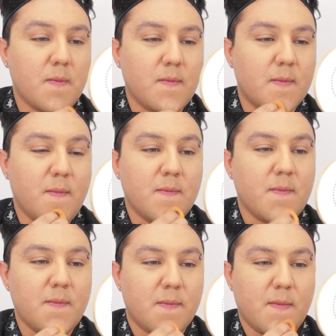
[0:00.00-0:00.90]
at times we
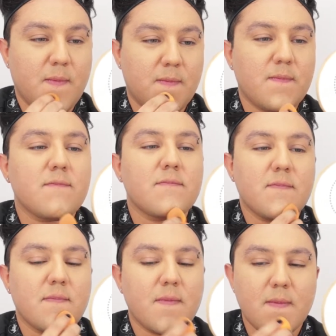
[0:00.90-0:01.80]
even create an
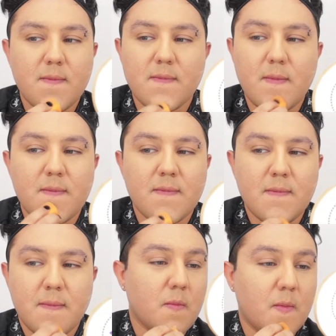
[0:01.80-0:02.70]
illusionary identity
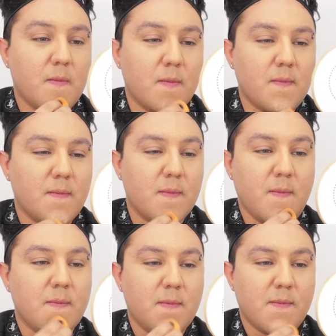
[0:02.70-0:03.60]
around them.
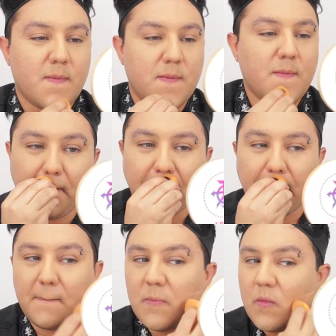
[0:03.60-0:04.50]
But that's another
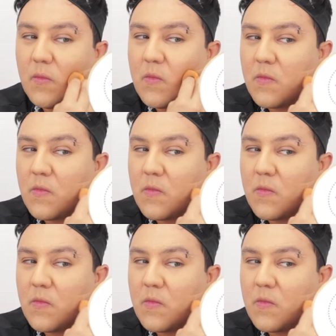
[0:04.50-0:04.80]
video.